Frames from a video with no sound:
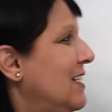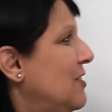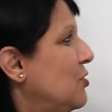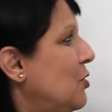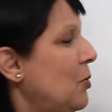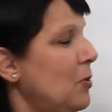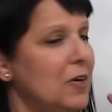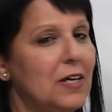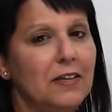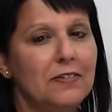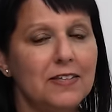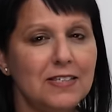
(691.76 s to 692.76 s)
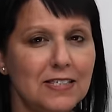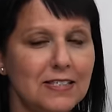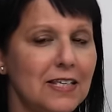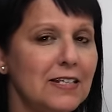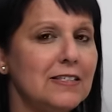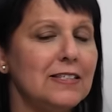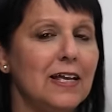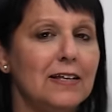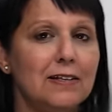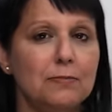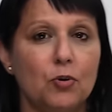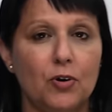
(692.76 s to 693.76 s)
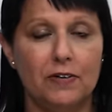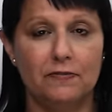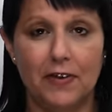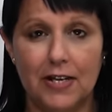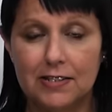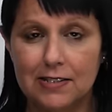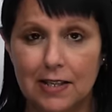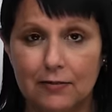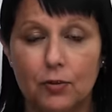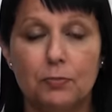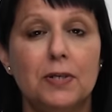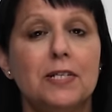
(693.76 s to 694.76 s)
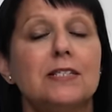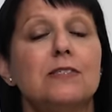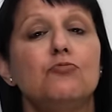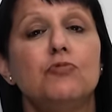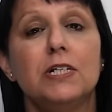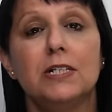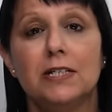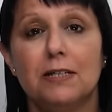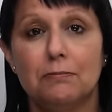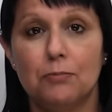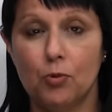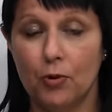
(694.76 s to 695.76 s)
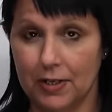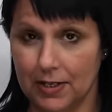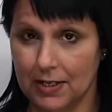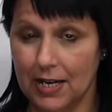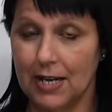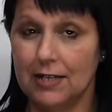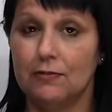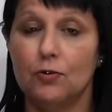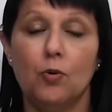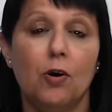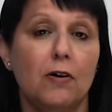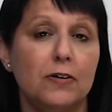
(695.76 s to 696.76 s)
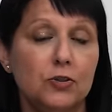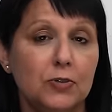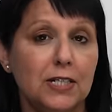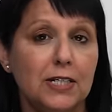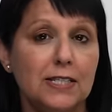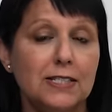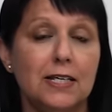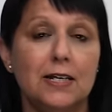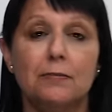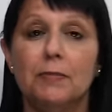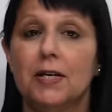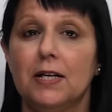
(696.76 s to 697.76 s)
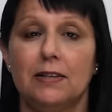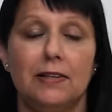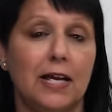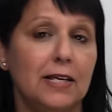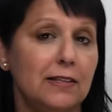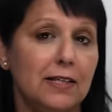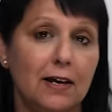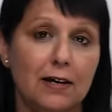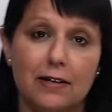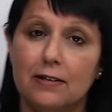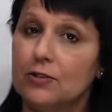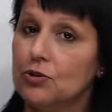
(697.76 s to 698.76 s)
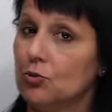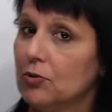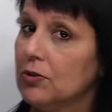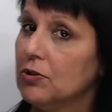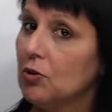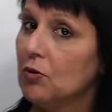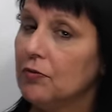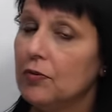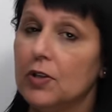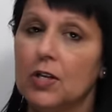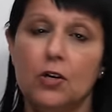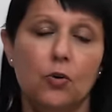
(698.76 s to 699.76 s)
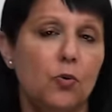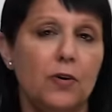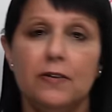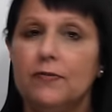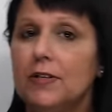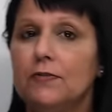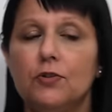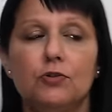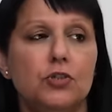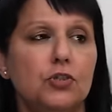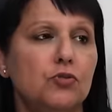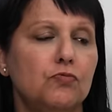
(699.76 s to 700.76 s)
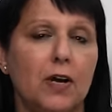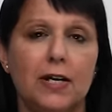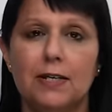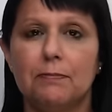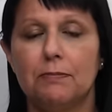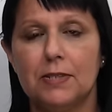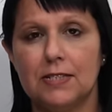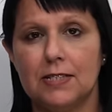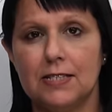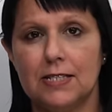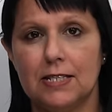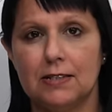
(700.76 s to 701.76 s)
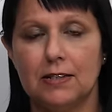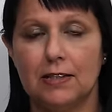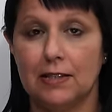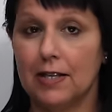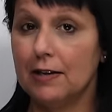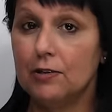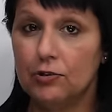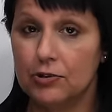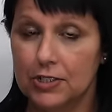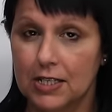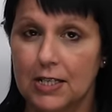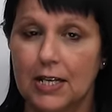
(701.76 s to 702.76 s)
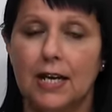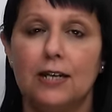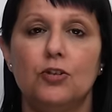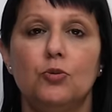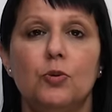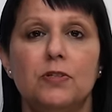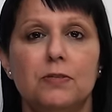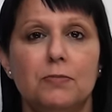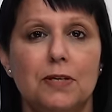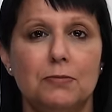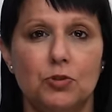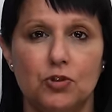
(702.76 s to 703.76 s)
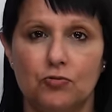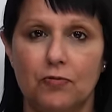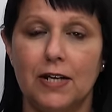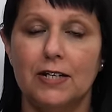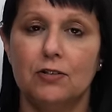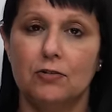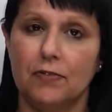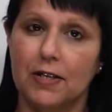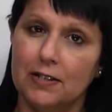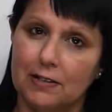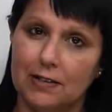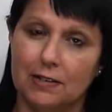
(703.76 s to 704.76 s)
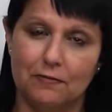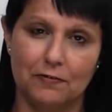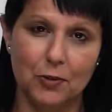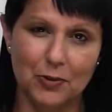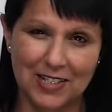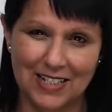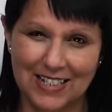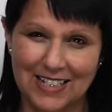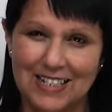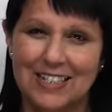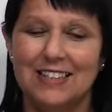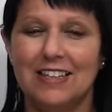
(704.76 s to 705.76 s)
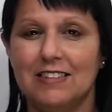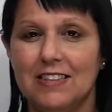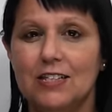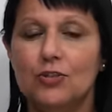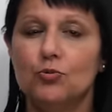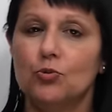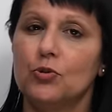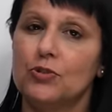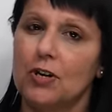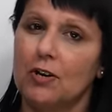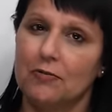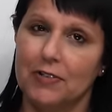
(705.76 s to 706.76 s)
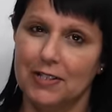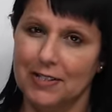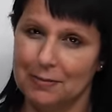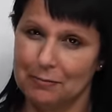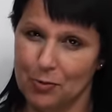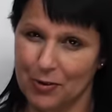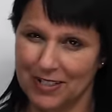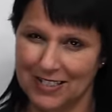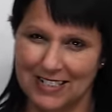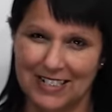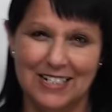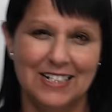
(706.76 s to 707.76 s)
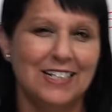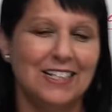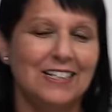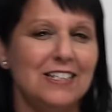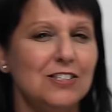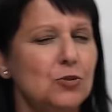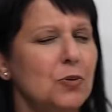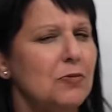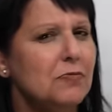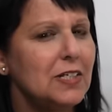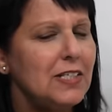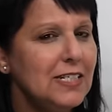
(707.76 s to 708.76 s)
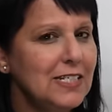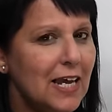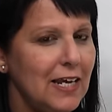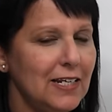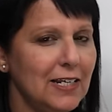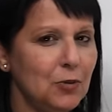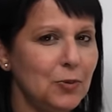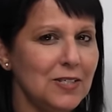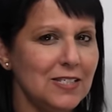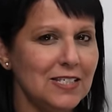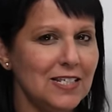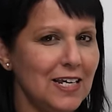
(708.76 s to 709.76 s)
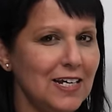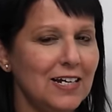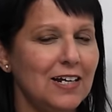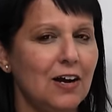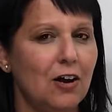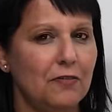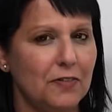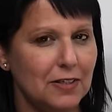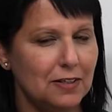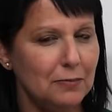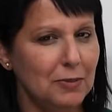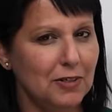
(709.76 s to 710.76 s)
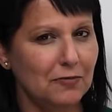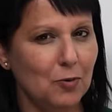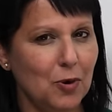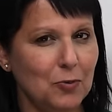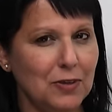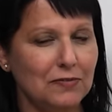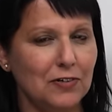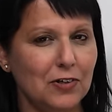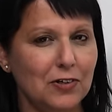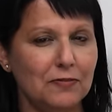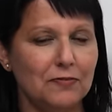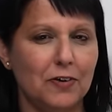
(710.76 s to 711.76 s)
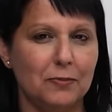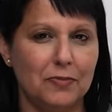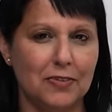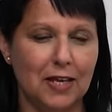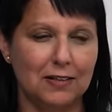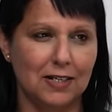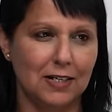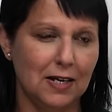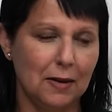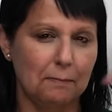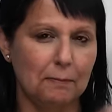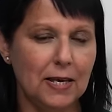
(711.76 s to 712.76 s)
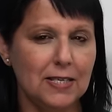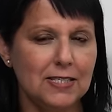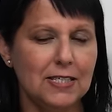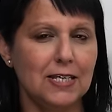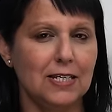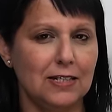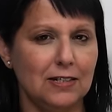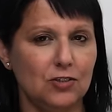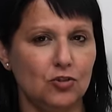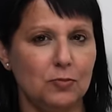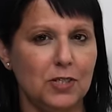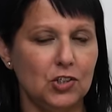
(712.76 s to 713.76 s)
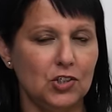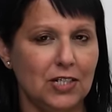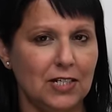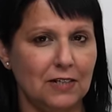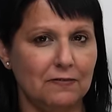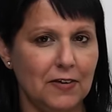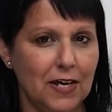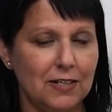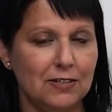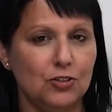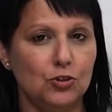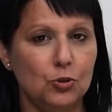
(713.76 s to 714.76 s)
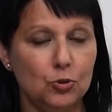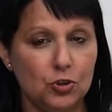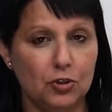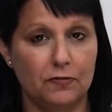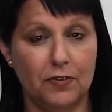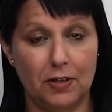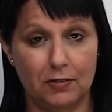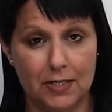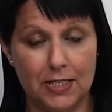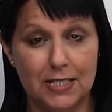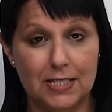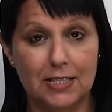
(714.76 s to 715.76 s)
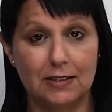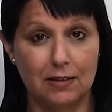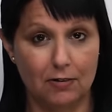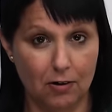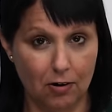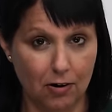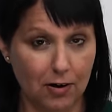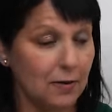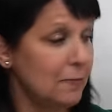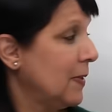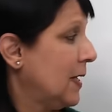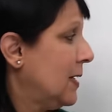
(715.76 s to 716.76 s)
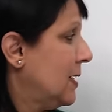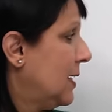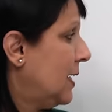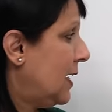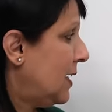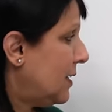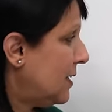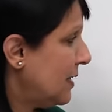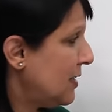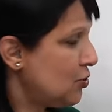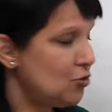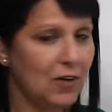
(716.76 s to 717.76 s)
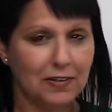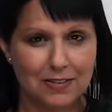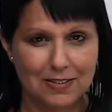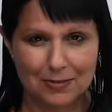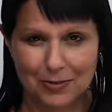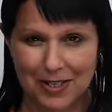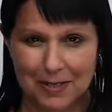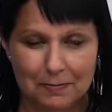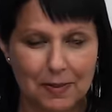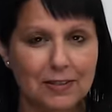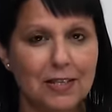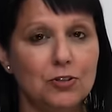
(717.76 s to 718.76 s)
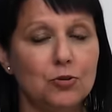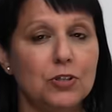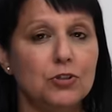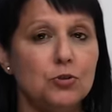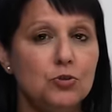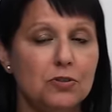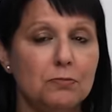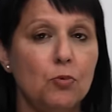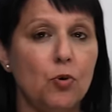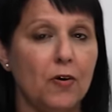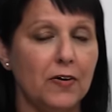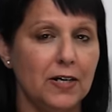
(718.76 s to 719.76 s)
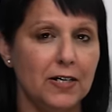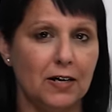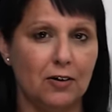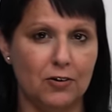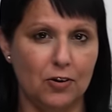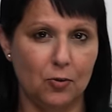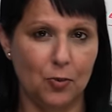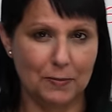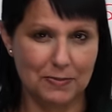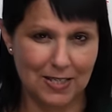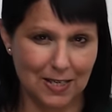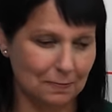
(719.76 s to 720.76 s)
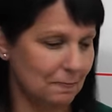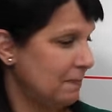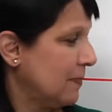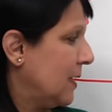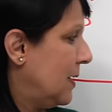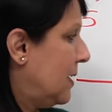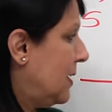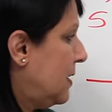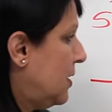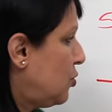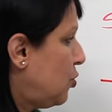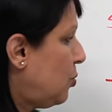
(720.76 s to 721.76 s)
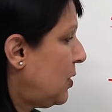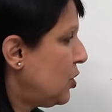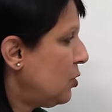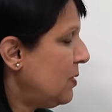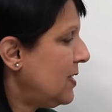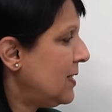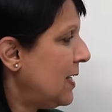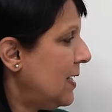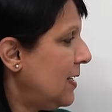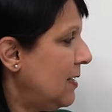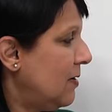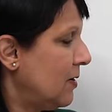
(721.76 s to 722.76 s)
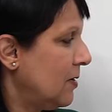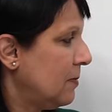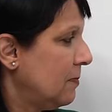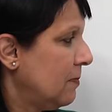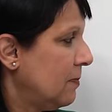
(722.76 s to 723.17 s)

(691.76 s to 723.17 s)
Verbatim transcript: So this is at a slightly more advanced level, but it's really important. And if you are doing an exam like the IELTS or the TOEFL, or even if you're just writing business letters and you want to be able to write correctly and fluently, then these rules are really important. Let's do a really tiny quiz today of a little bit of what we've learned from that basic and intermediate and advanced use of there is and there are. Uh, let's try this, okay? And then you can do some more on our website. So what should we say here?